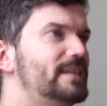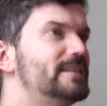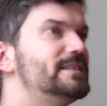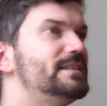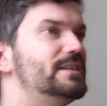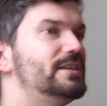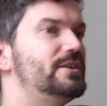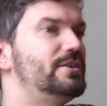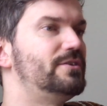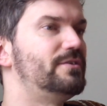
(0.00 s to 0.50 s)

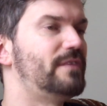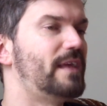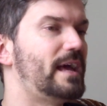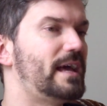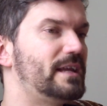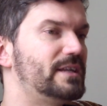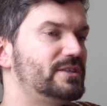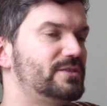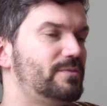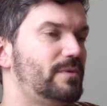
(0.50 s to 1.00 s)
easy to do
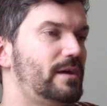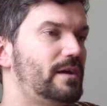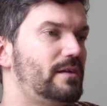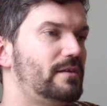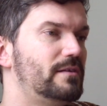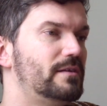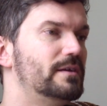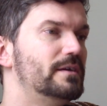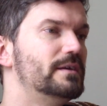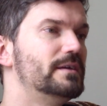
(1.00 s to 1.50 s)
that as
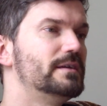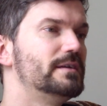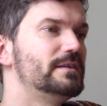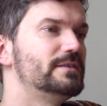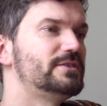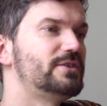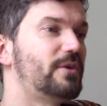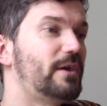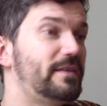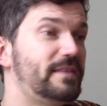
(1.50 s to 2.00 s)
well.
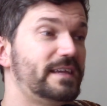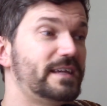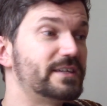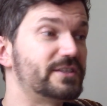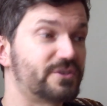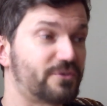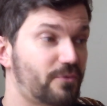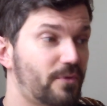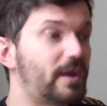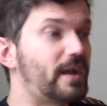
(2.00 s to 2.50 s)
So I think
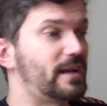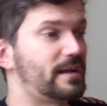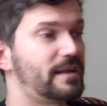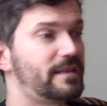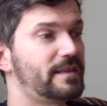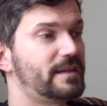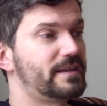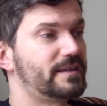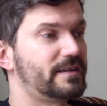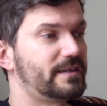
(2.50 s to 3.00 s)
it's great.
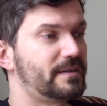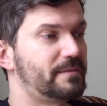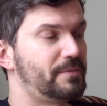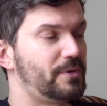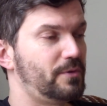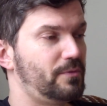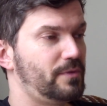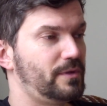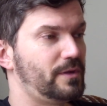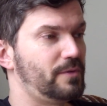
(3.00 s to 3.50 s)
I think it can
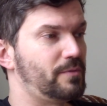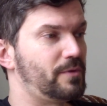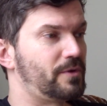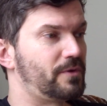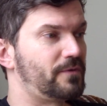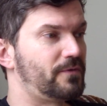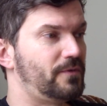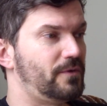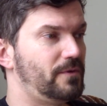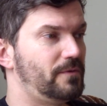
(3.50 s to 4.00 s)
be really
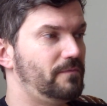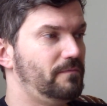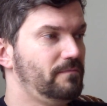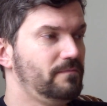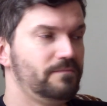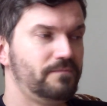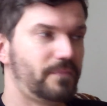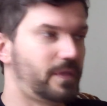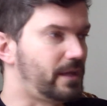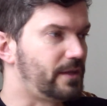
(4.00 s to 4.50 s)
wonderful.
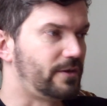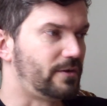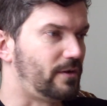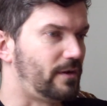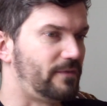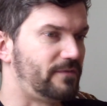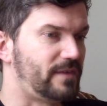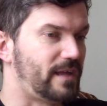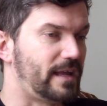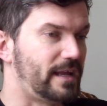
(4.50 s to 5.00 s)
I
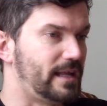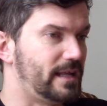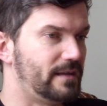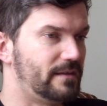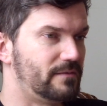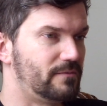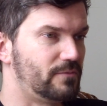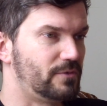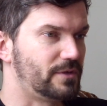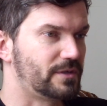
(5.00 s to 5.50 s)
know I've done it
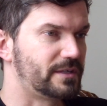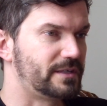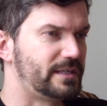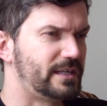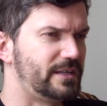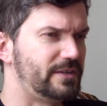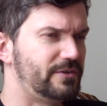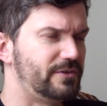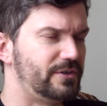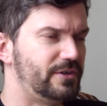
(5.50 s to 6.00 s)
and will
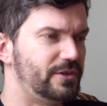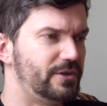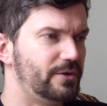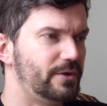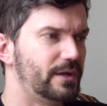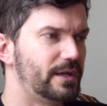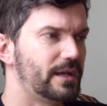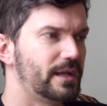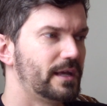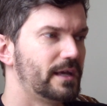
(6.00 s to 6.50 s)
continue to
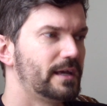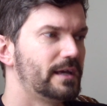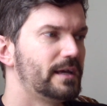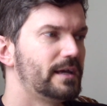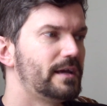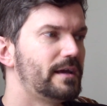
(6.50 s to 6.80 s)
do it.